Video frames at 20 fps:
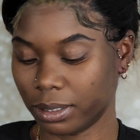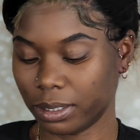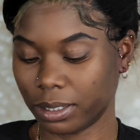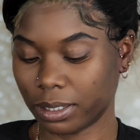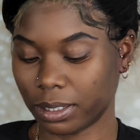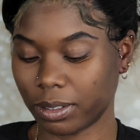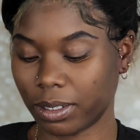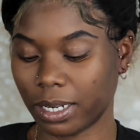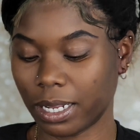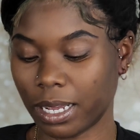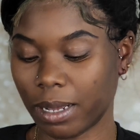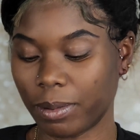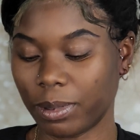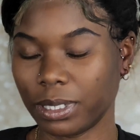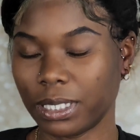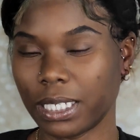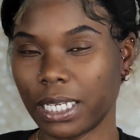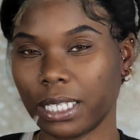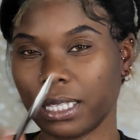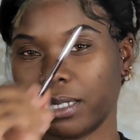So now I'm gonna
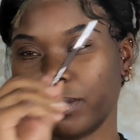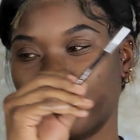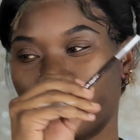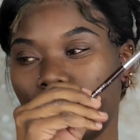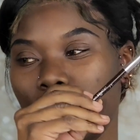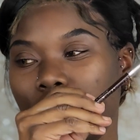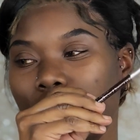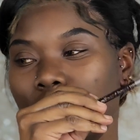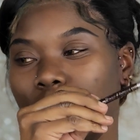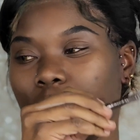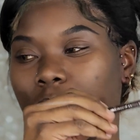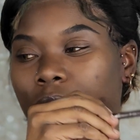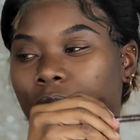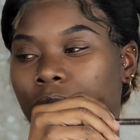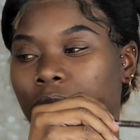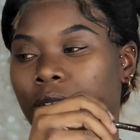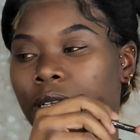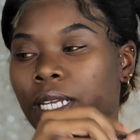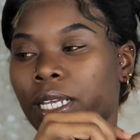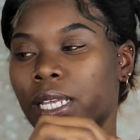take the brown one
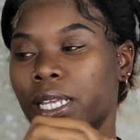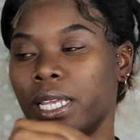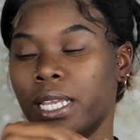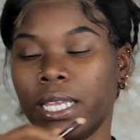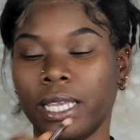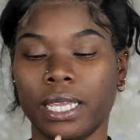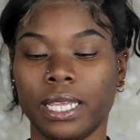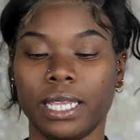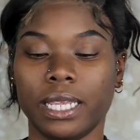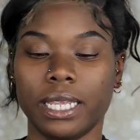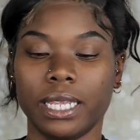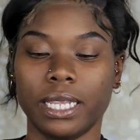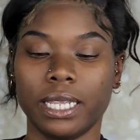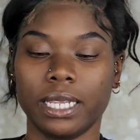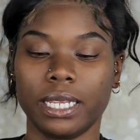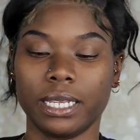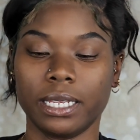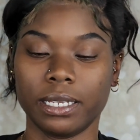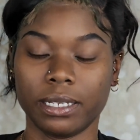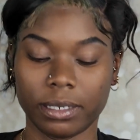
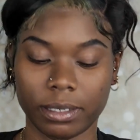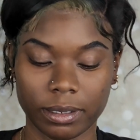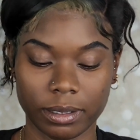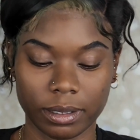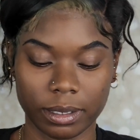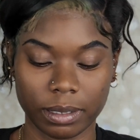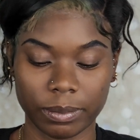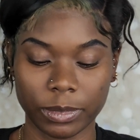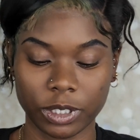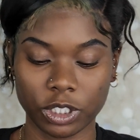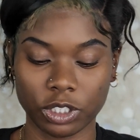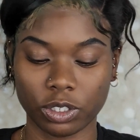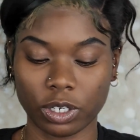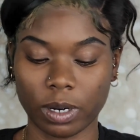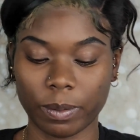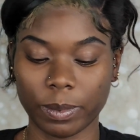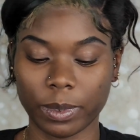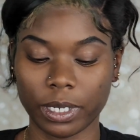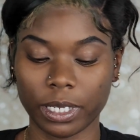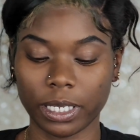and
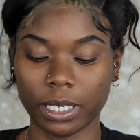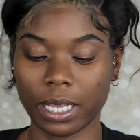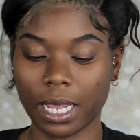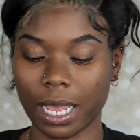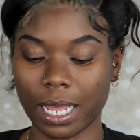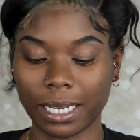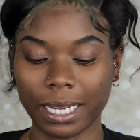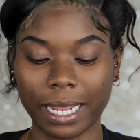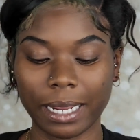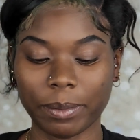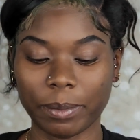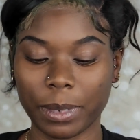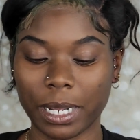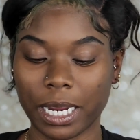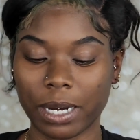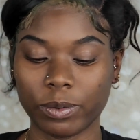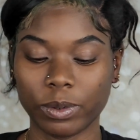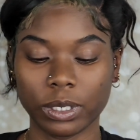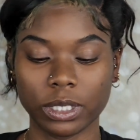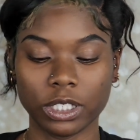sharpen it. I like mine
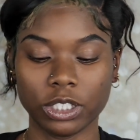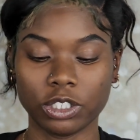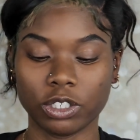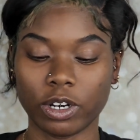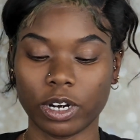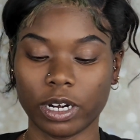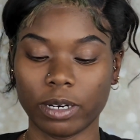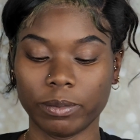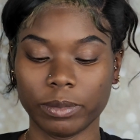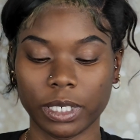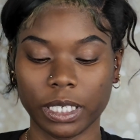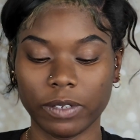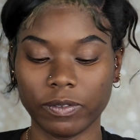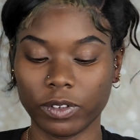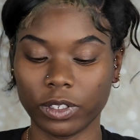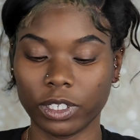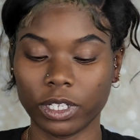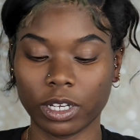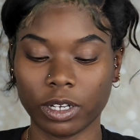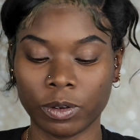really sharp, even
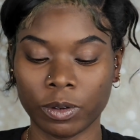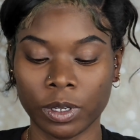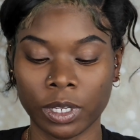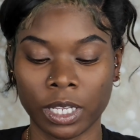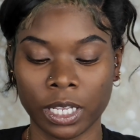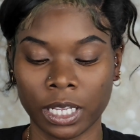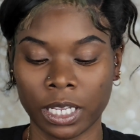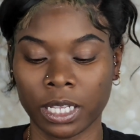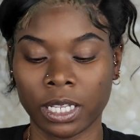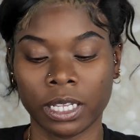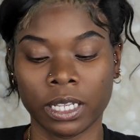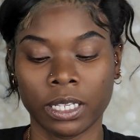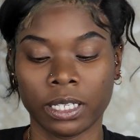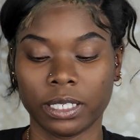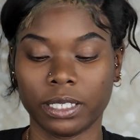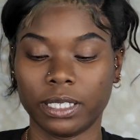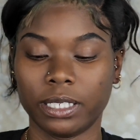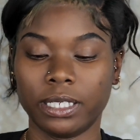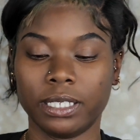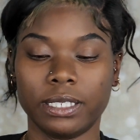though
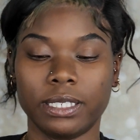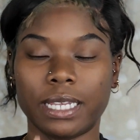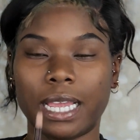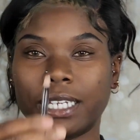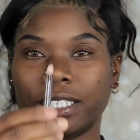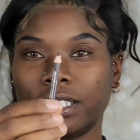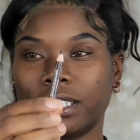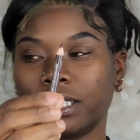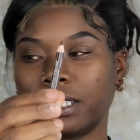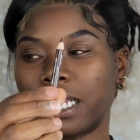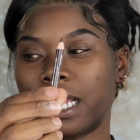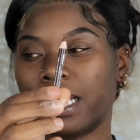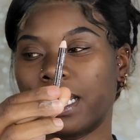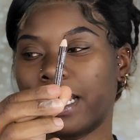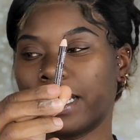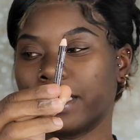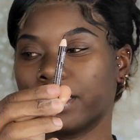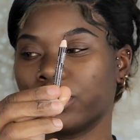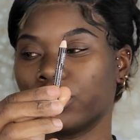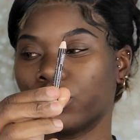I
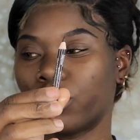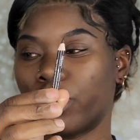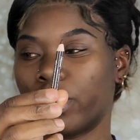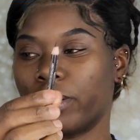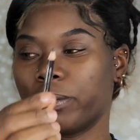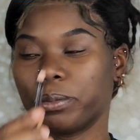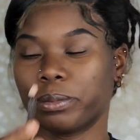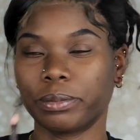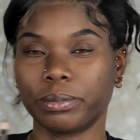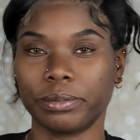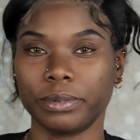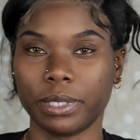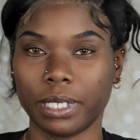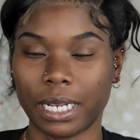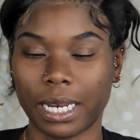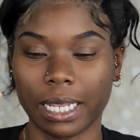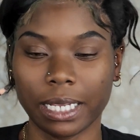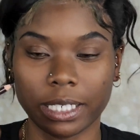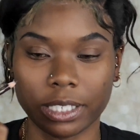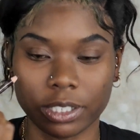like it sharp. I like it